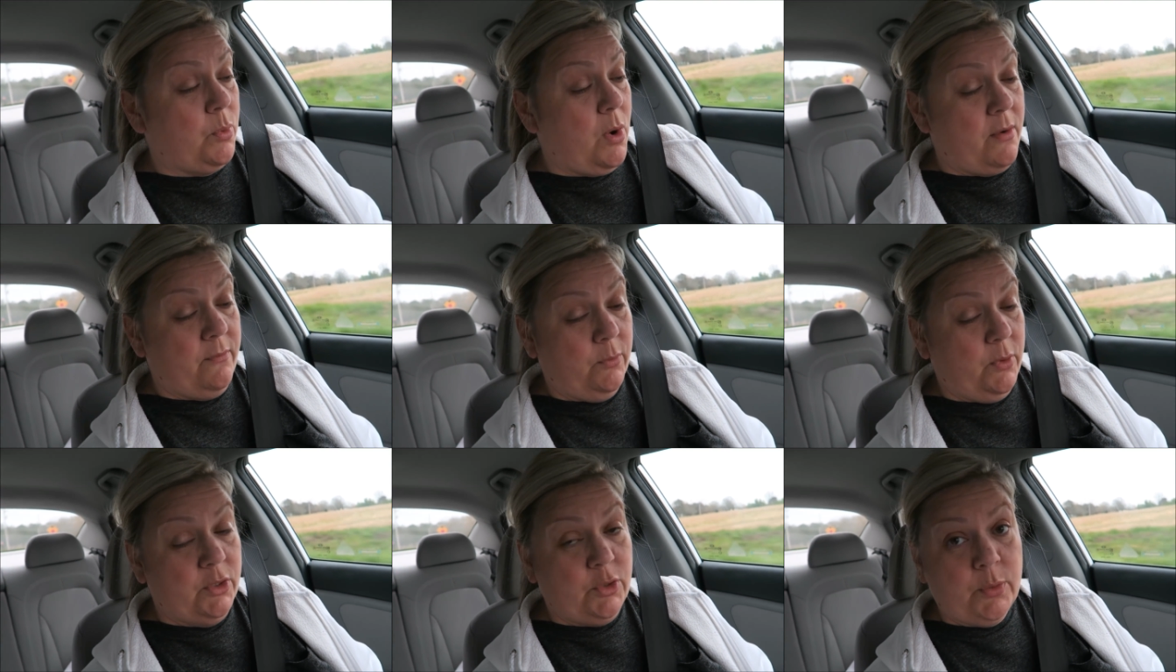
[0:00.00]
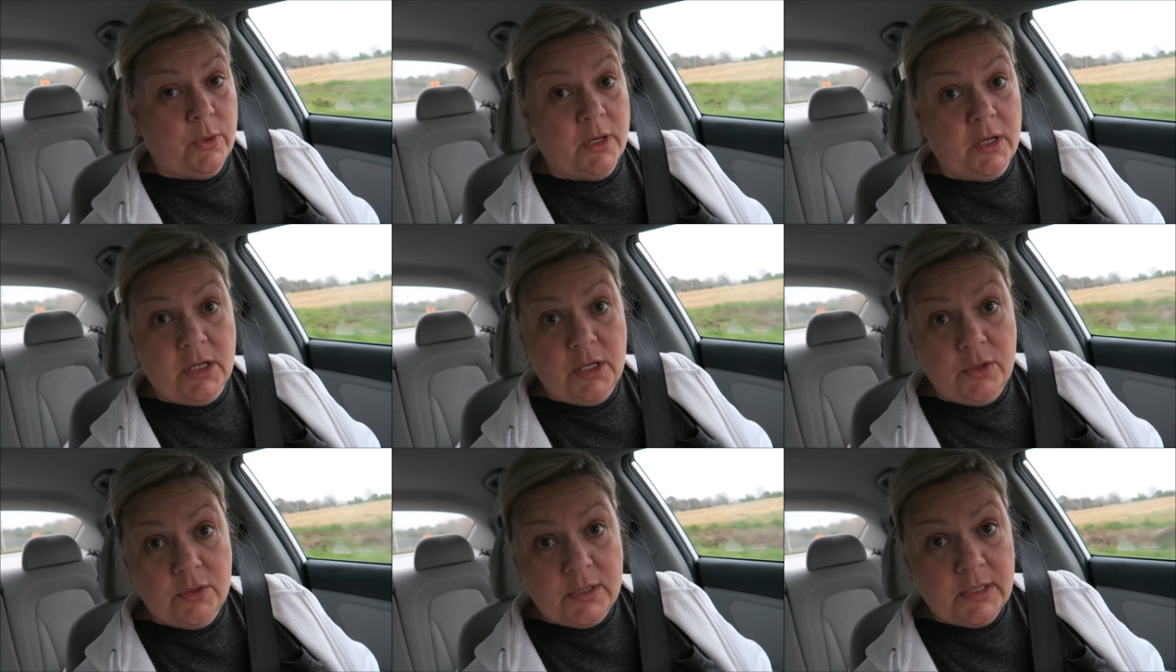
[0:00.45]
of which
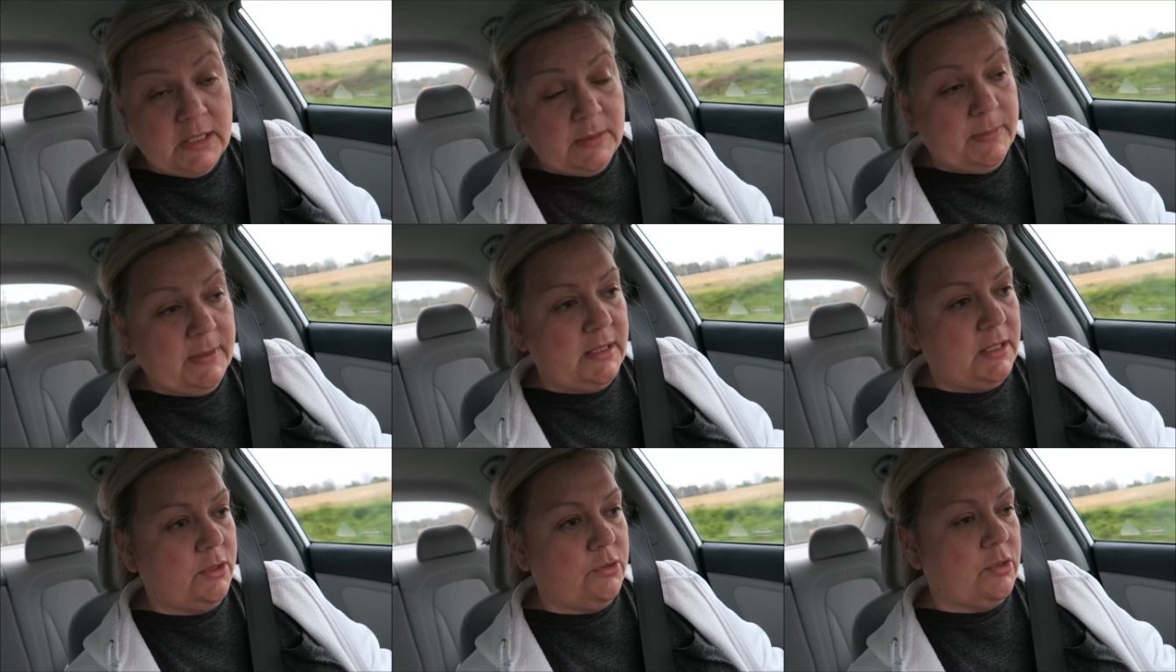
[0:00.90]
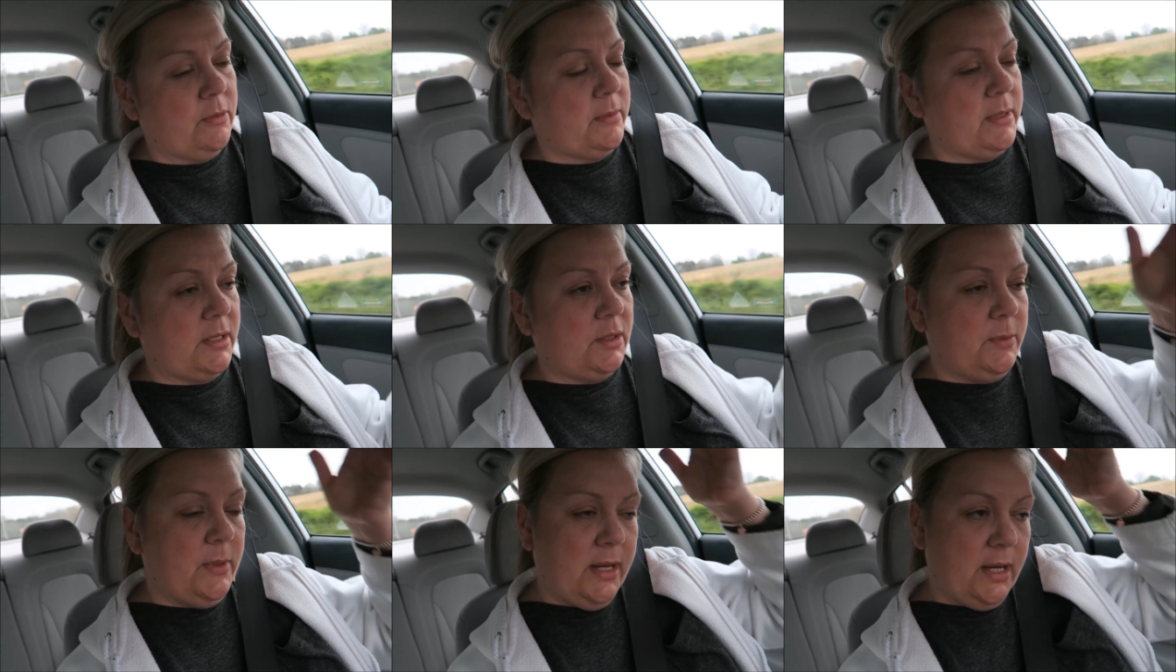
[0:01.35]
we're gonna use it as business
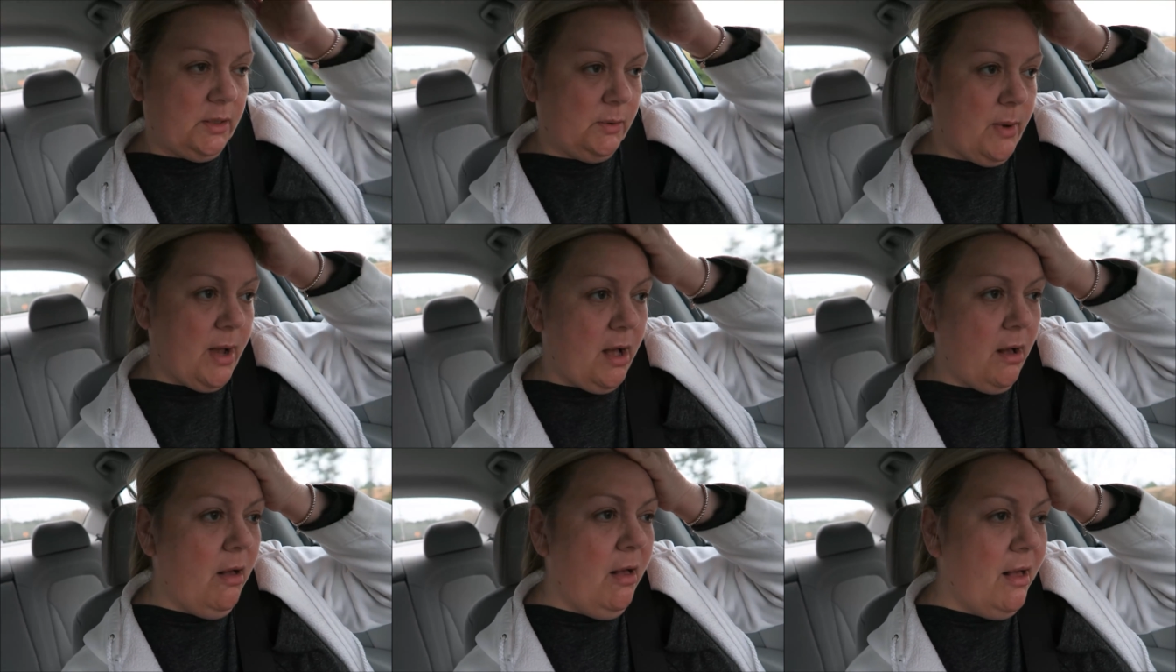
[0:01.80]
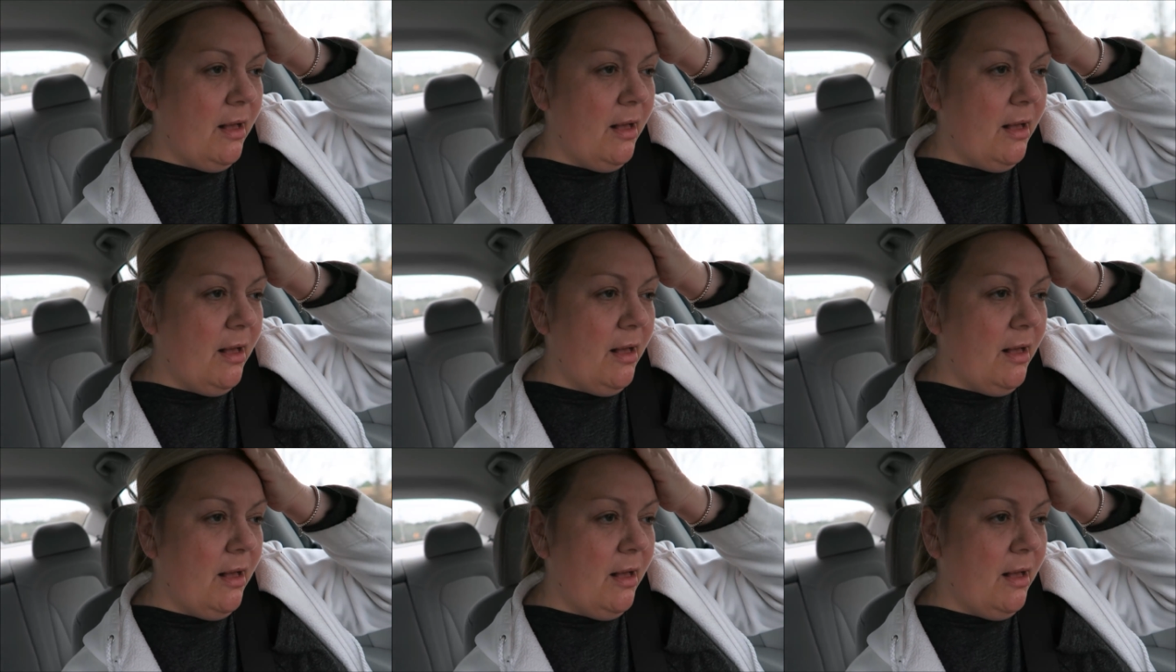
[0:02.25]
trip next week as well.